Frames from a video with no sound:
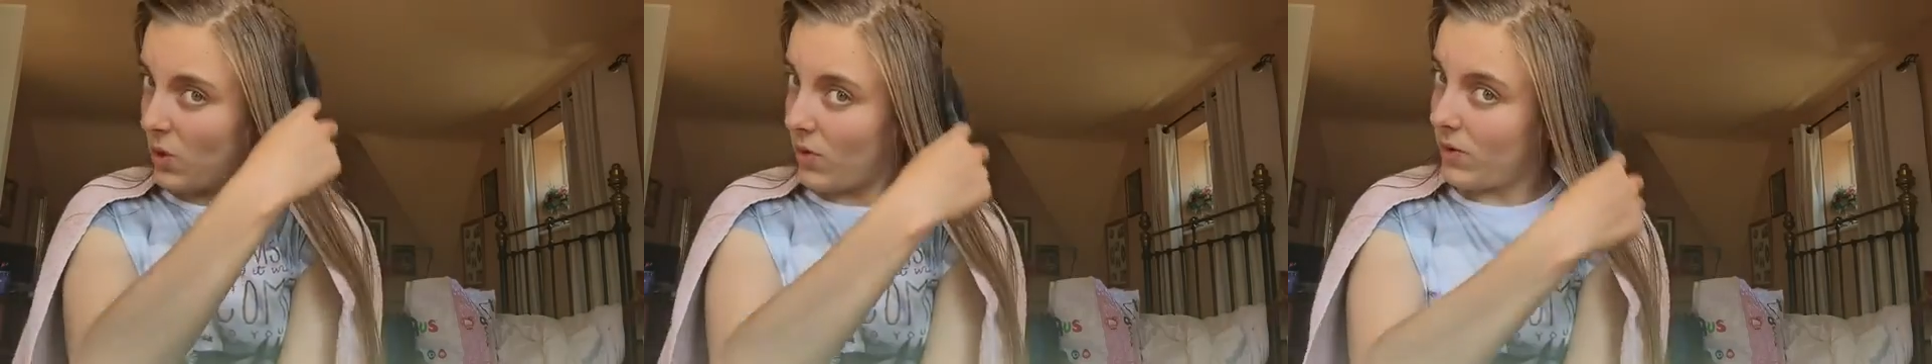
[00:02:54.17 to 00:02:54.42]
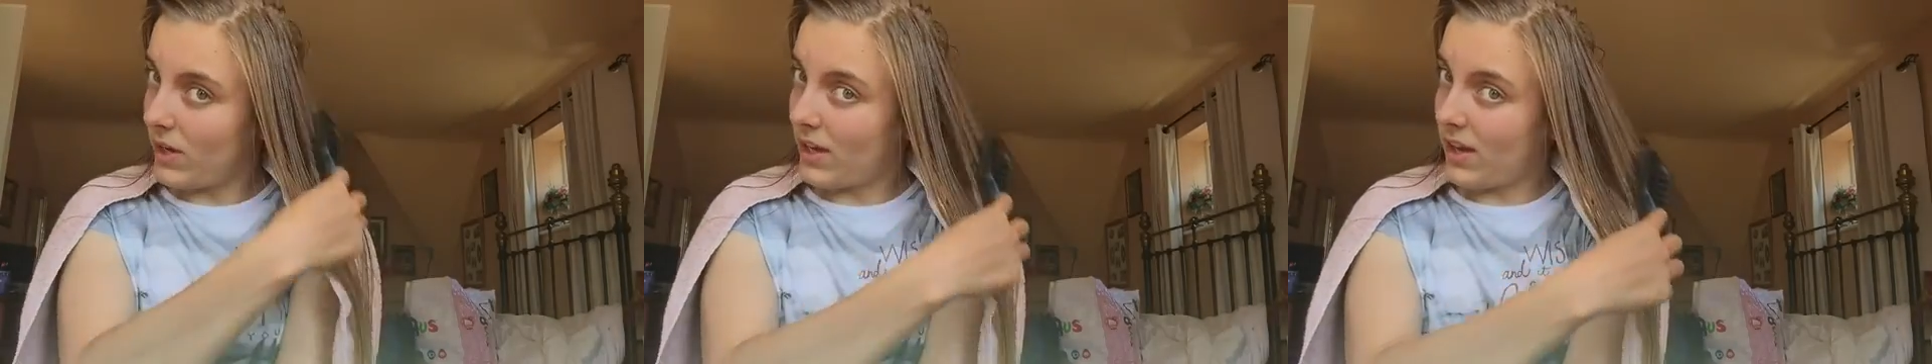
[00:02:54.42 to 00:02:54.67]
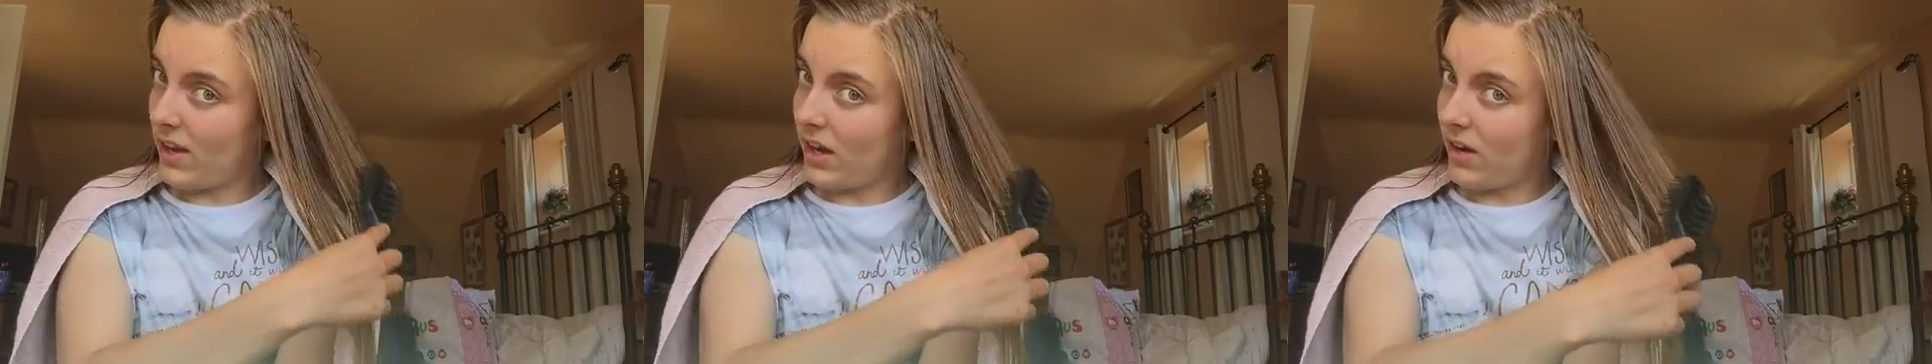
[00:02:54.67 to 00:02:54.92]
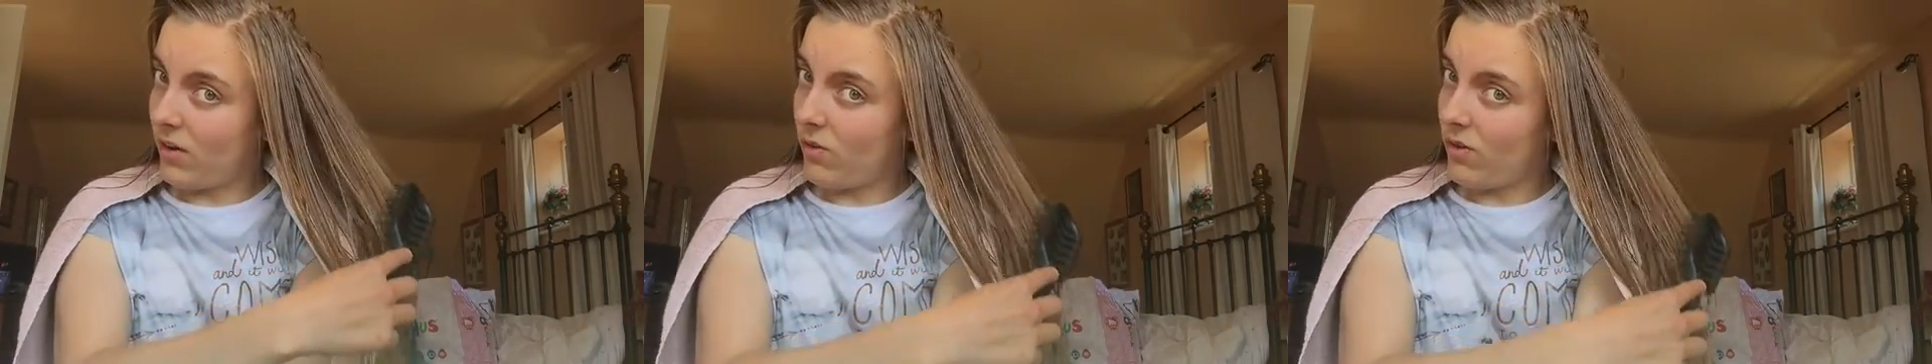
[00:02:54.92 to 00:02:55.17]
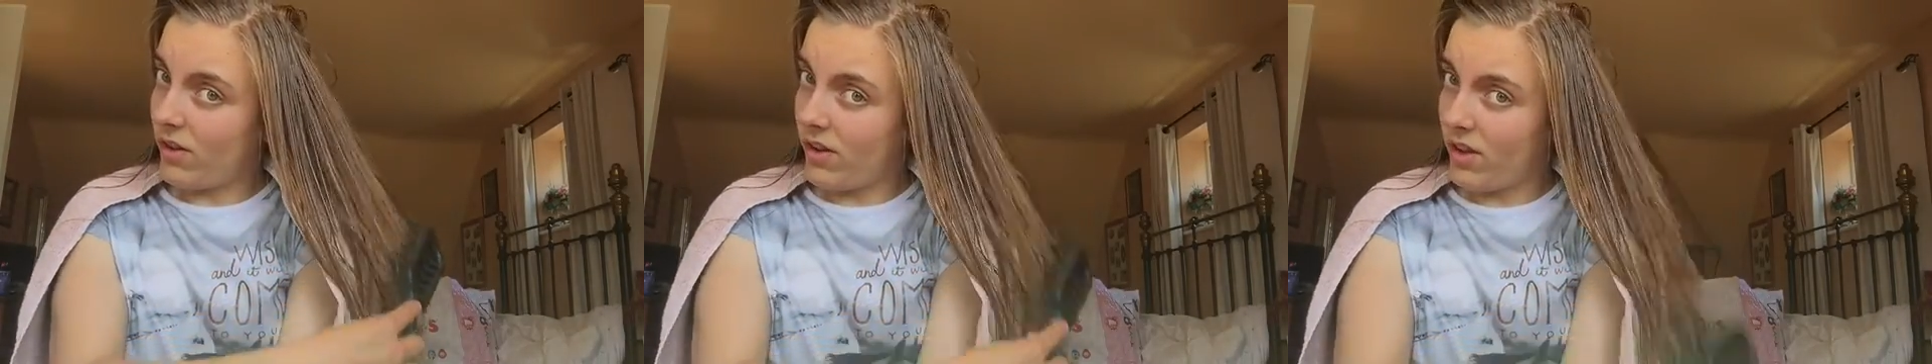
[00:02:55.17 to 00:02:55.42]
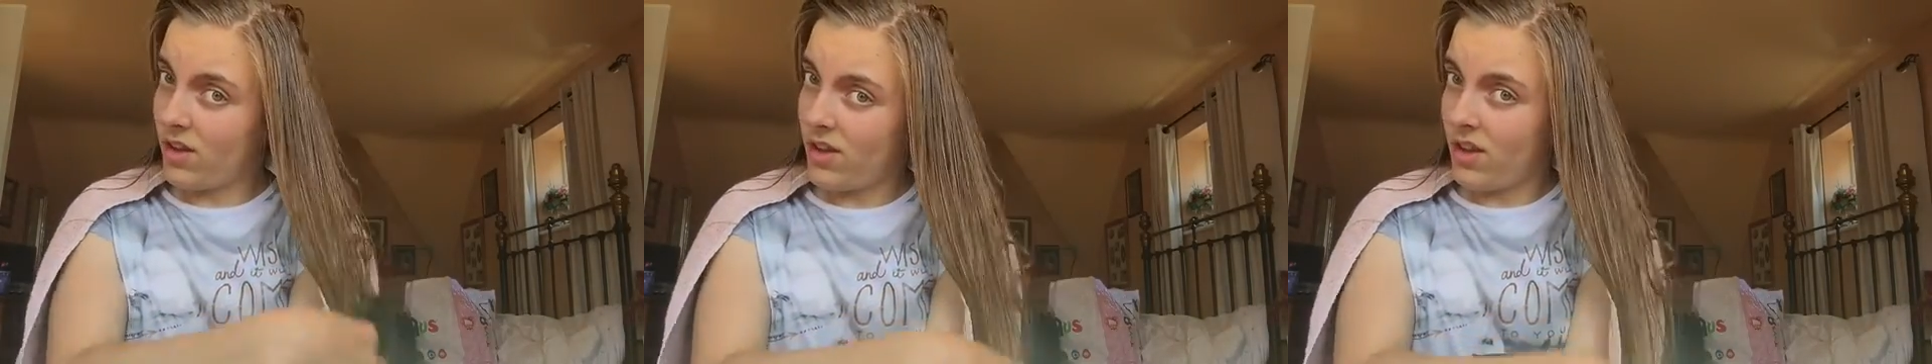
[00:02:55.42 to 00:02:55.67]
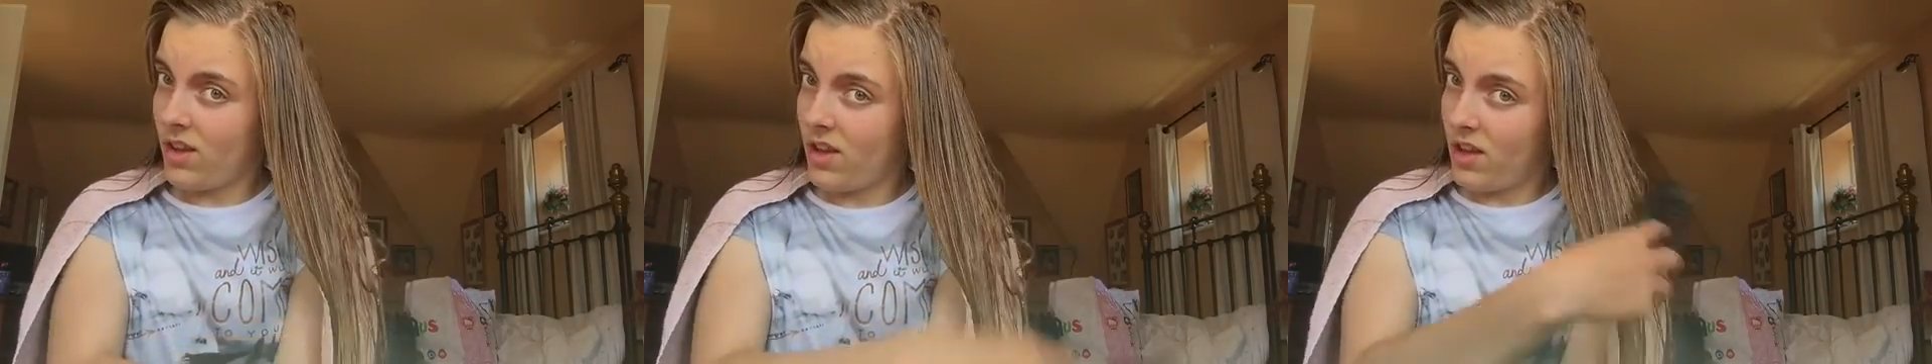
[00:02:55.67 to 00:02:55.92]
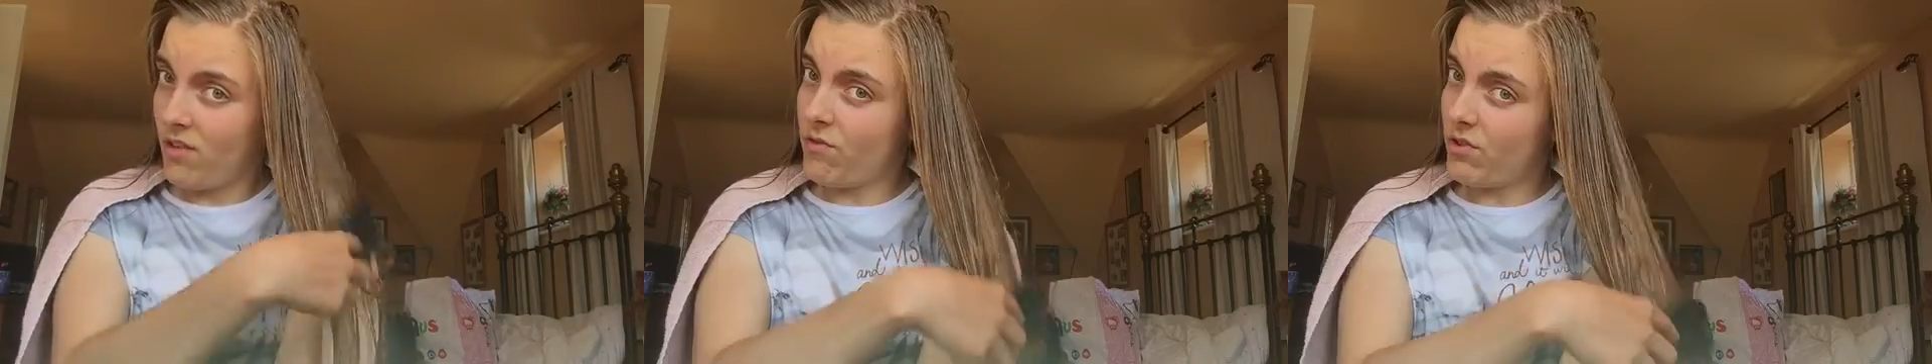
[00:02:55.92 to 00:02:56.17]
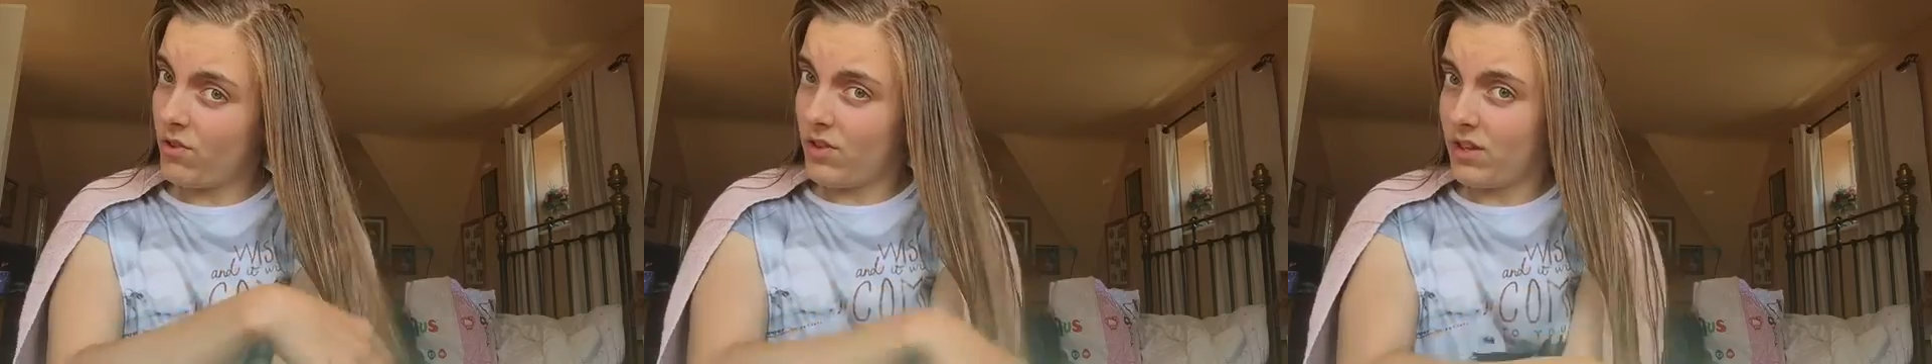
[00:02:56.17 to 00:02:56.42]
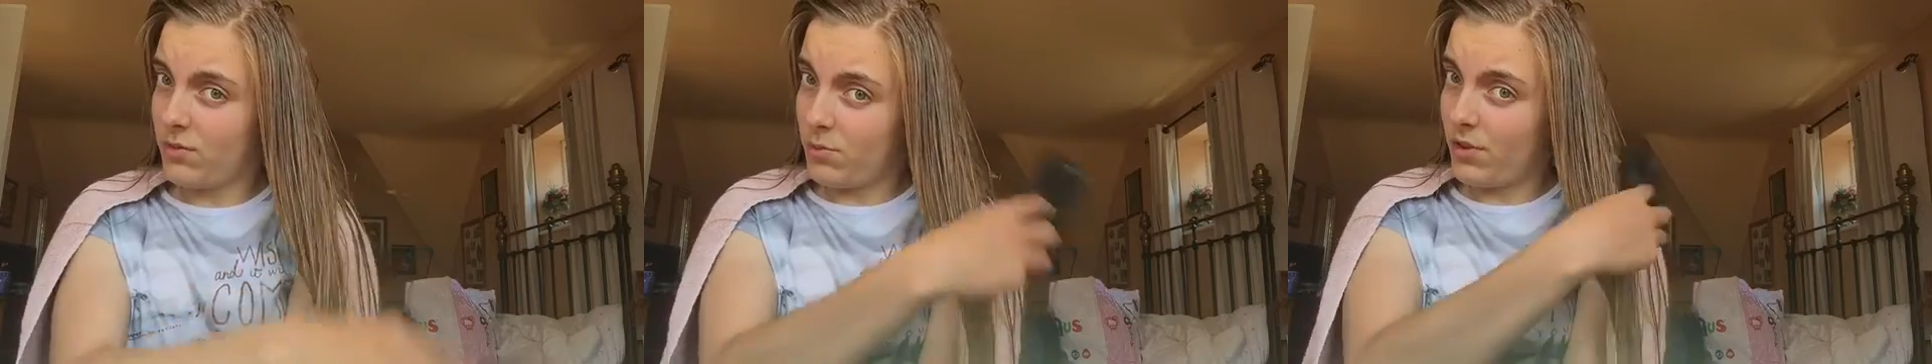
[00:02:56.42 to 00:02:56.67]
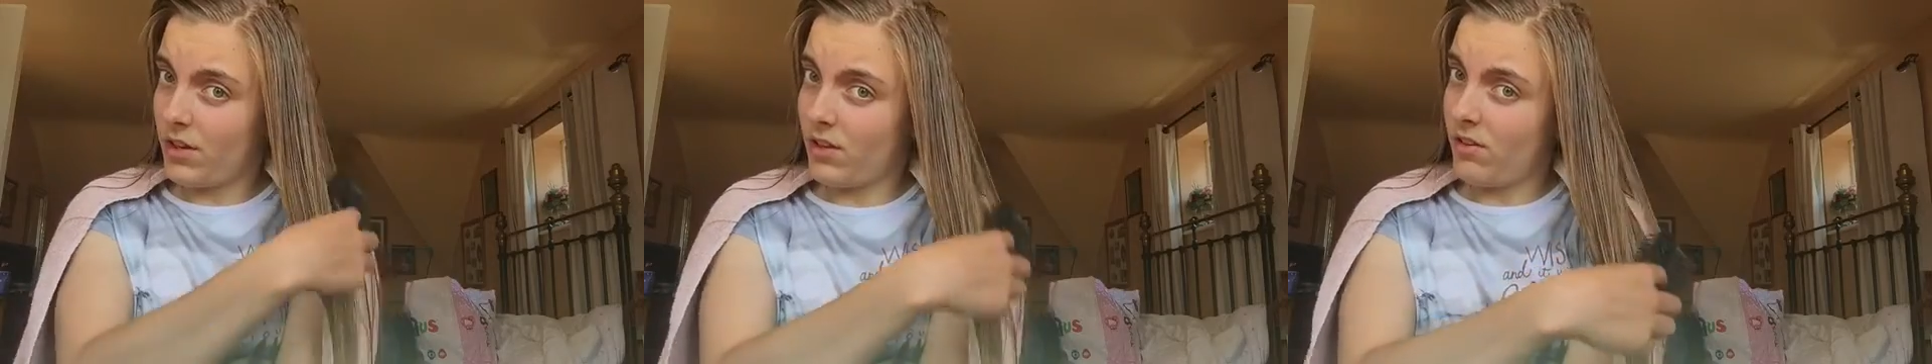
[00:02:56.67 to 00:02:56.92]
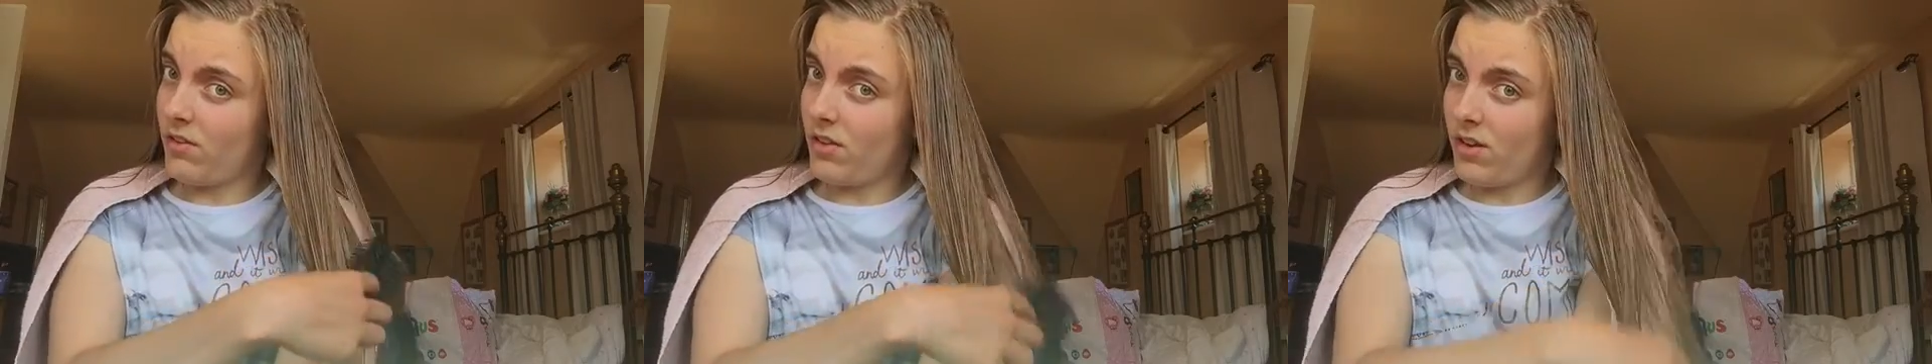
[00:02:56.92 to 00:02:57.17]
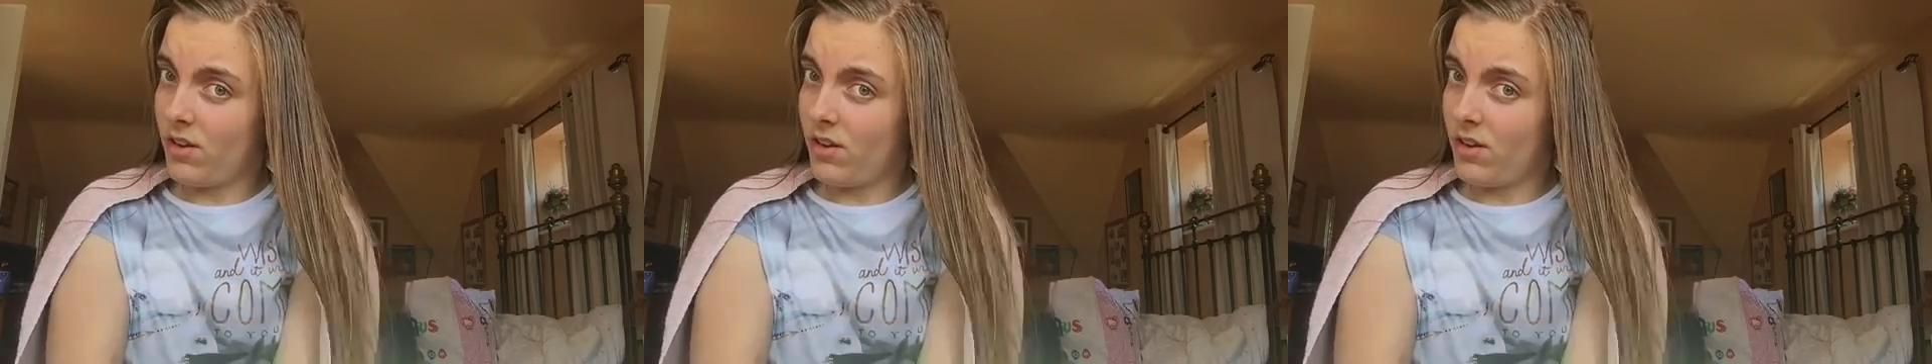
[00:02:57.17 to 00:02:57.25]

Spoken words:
because even though it is pretty long,